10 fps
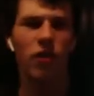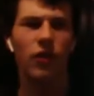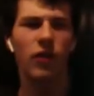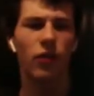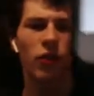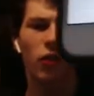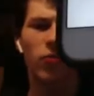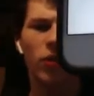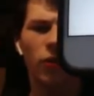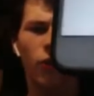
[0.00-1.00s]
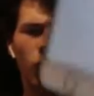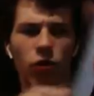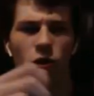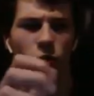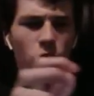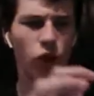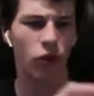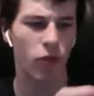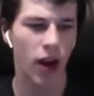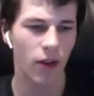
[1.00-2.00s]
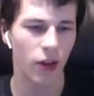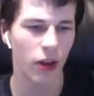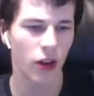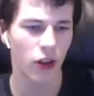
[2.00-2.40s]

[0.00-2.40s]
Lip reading: these for phone calls or whatever.